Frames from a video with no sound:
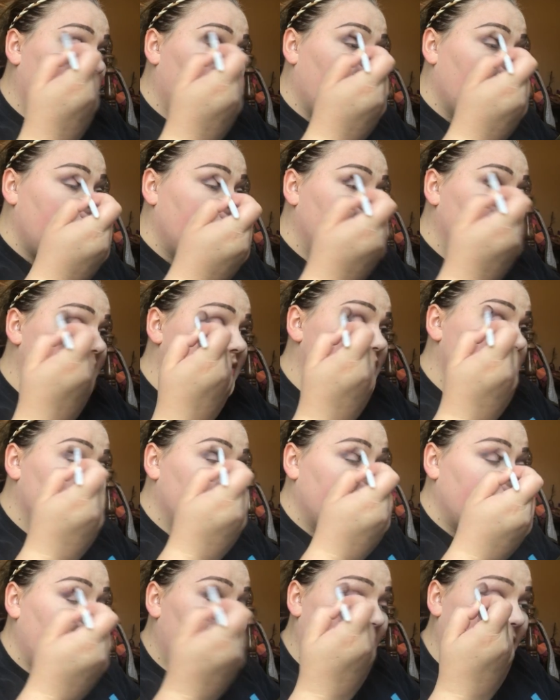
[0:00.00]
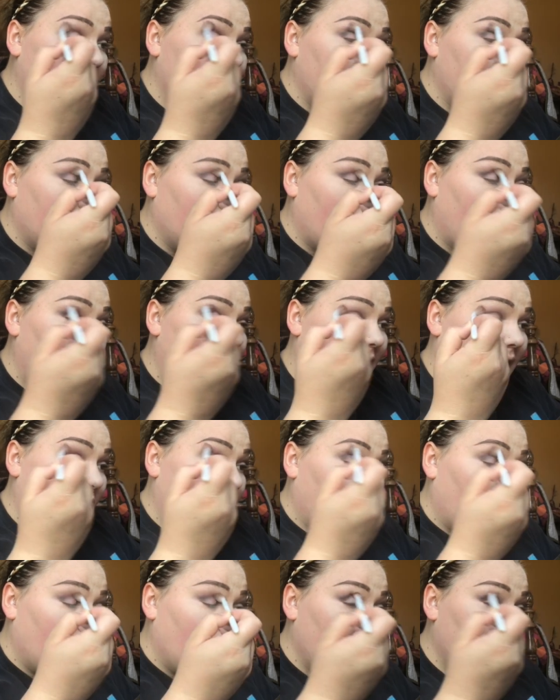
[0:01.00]
up into the
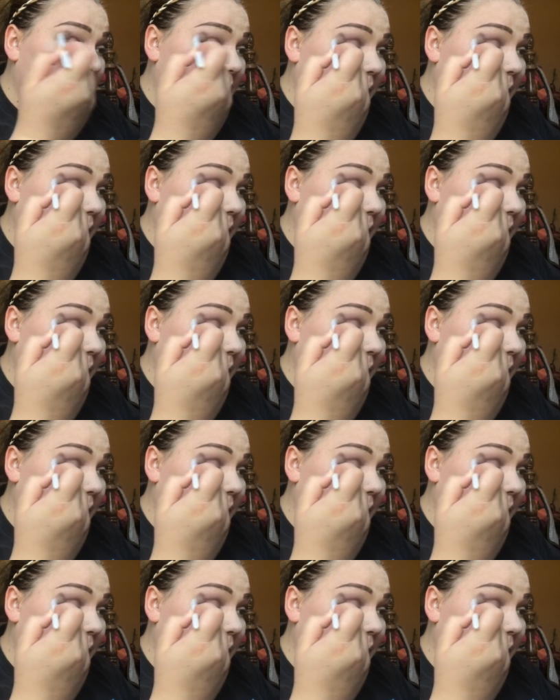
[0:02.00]
eyebrow